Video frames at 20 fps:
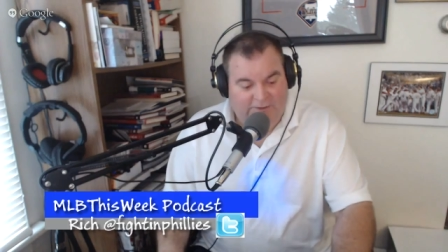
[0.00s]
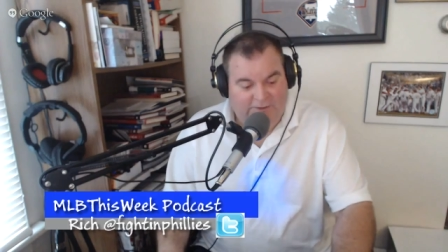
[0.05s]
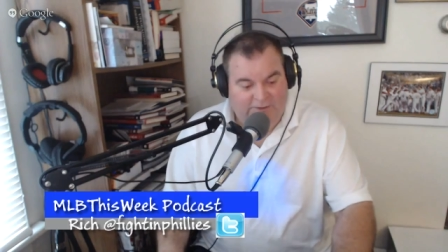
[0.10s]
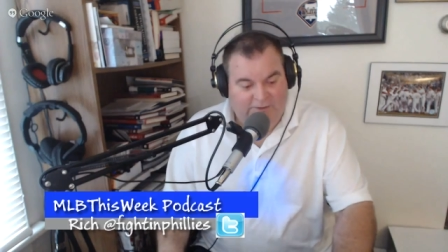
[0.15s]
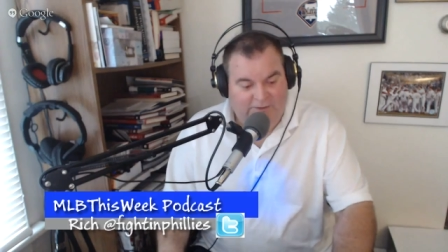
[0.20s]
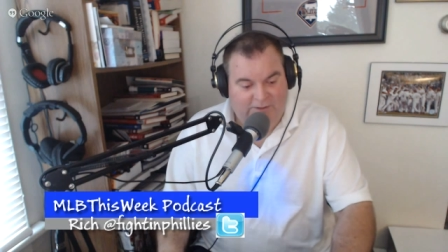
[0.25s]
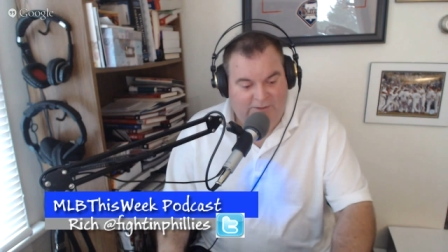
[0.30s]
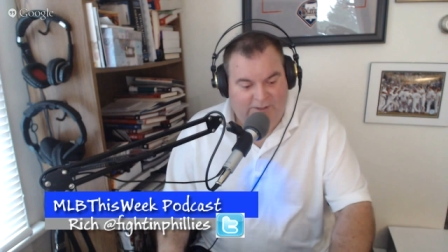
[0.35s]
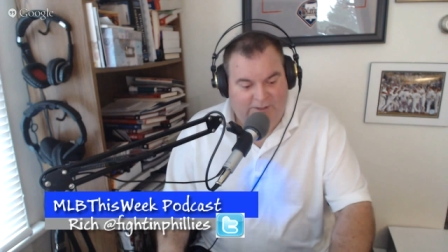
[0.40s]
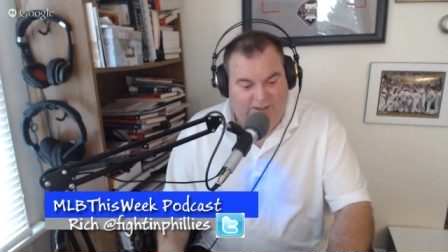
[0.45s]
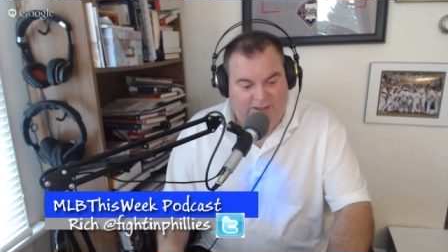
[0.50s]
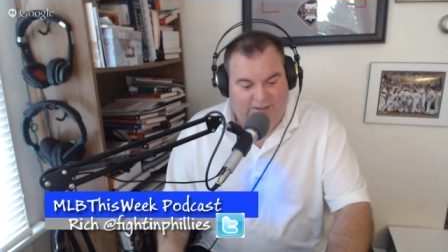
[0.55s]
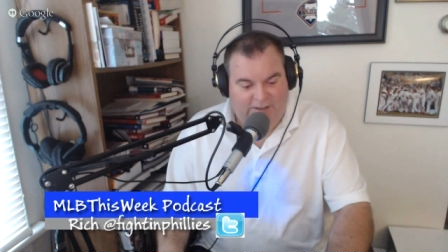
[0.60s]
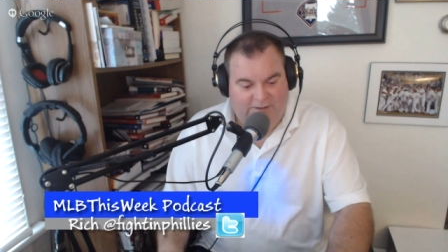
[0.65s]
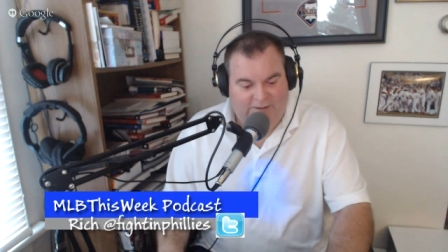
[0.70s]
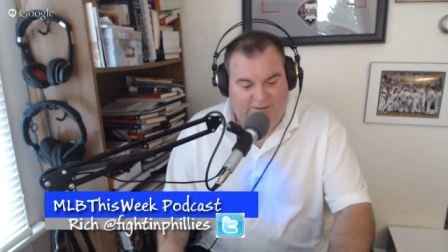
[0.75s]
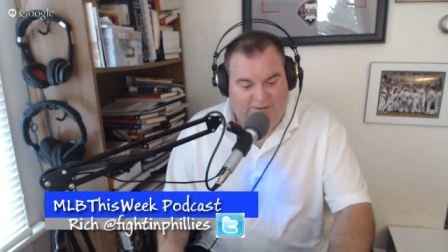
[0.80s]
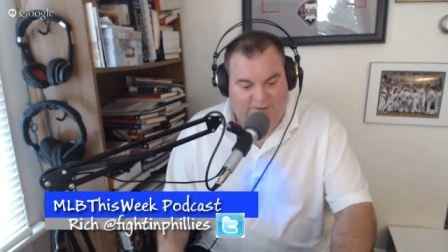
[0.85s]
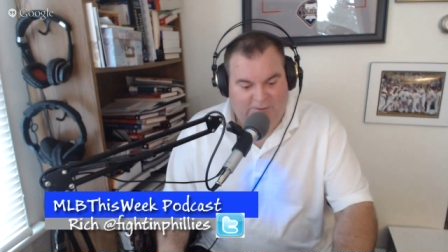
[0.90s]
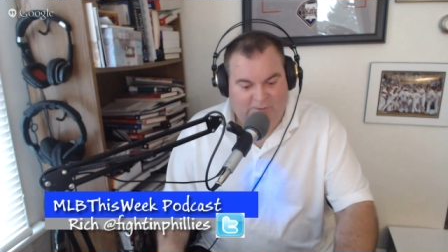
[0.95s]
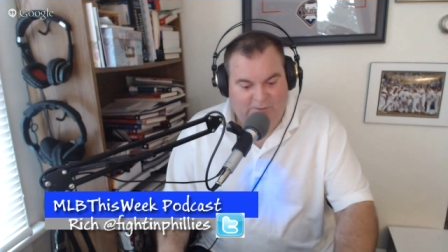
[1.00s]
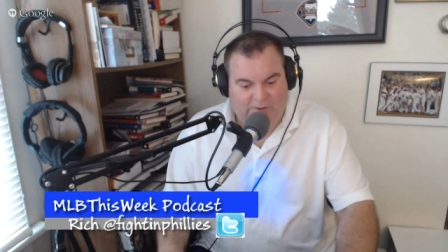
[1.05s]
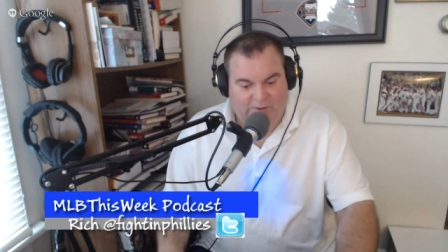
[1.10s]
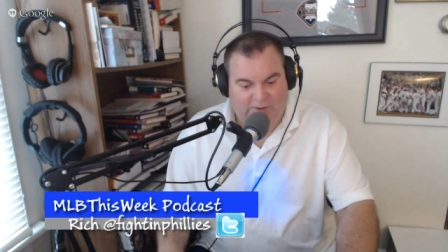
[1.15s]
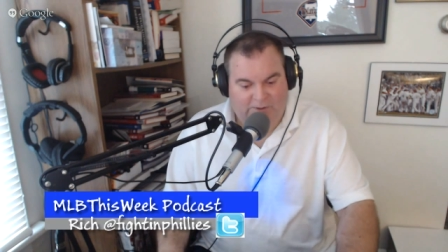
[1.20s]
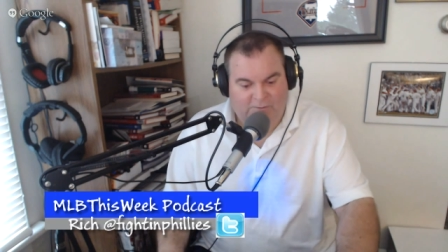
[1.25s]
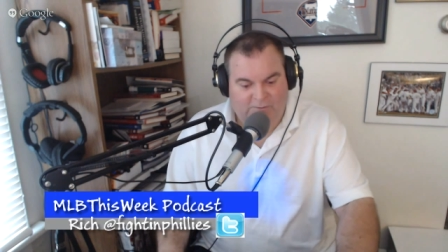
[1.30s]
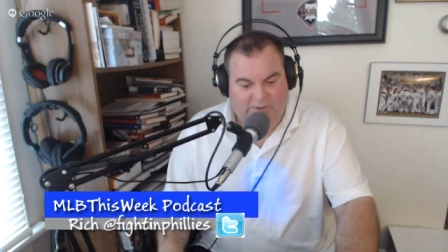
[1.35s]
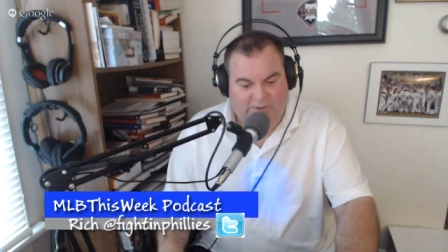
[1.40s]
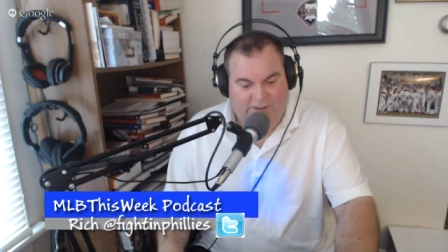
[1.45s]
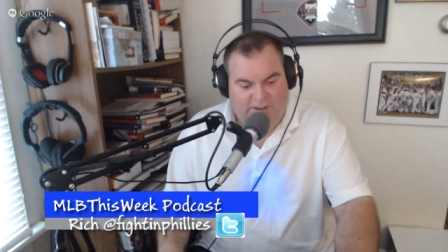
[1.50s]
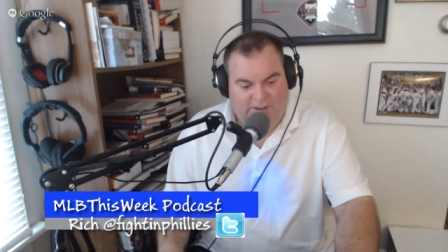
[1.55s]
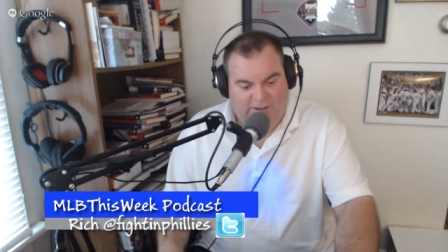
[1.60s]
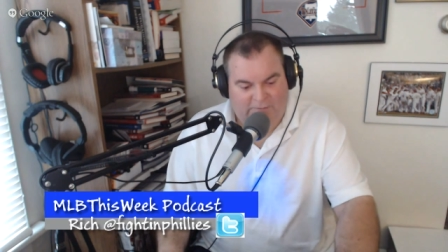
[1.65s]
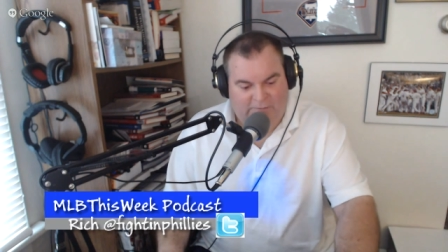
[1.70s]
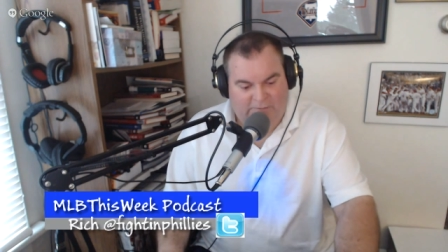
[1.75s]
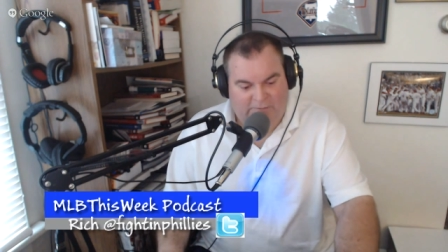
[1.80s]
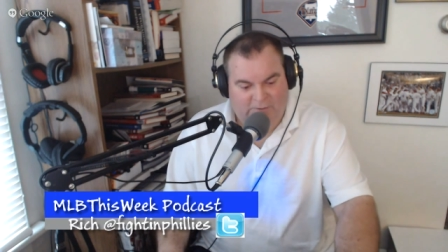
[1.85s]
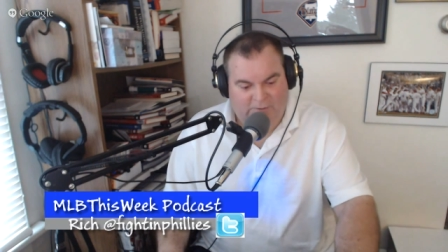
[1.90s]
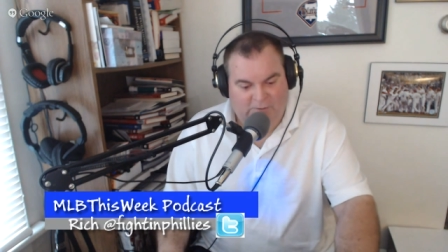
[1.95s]
see that during the week,
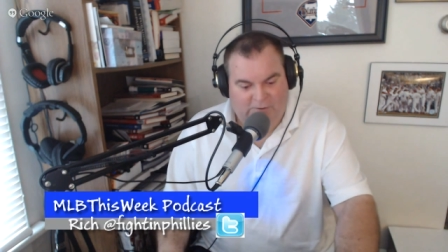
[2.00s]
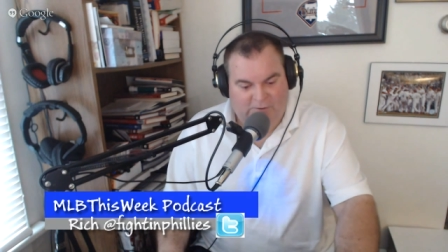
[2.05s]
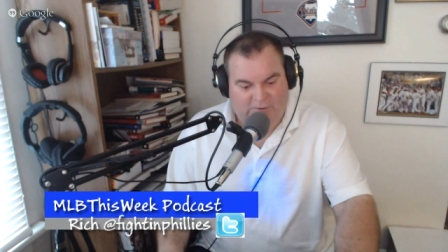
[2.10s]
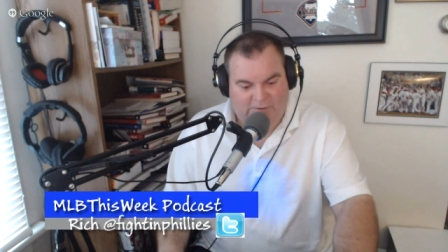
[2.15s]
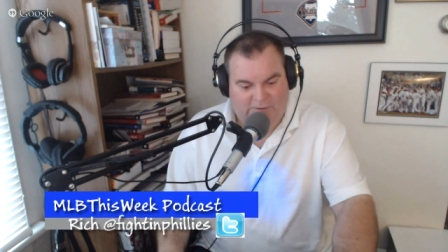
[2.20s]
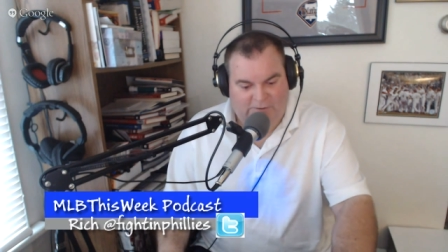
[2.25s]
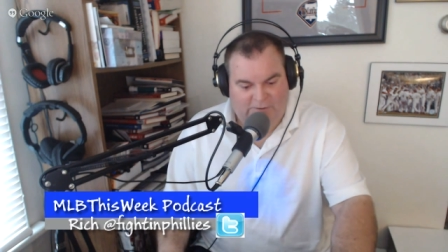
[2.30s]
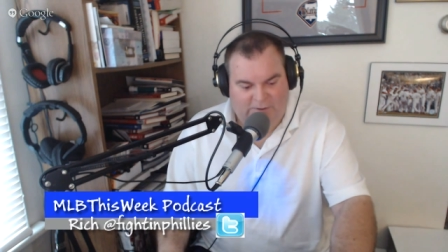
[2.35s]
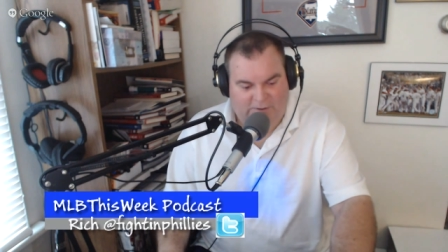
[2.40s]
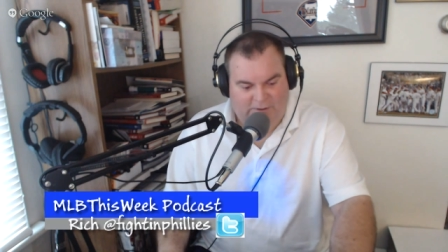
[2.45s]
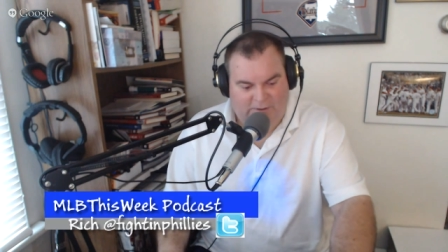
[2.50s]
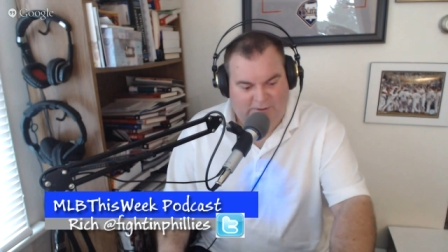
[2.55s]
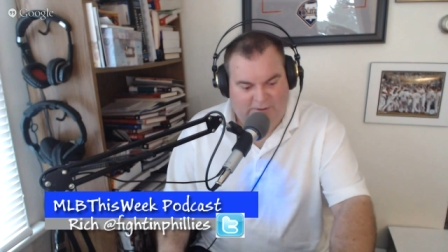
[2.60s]
and of course,